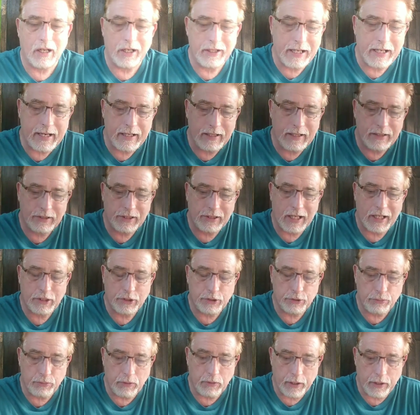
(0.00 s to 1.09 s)
dating sites
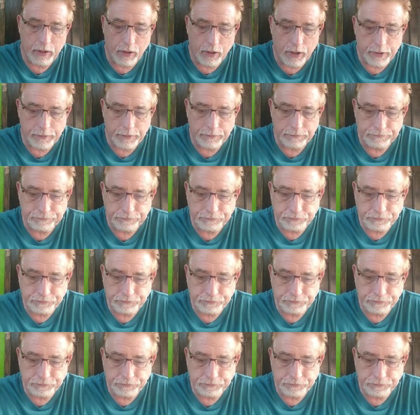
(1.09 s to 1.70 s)
is really hard.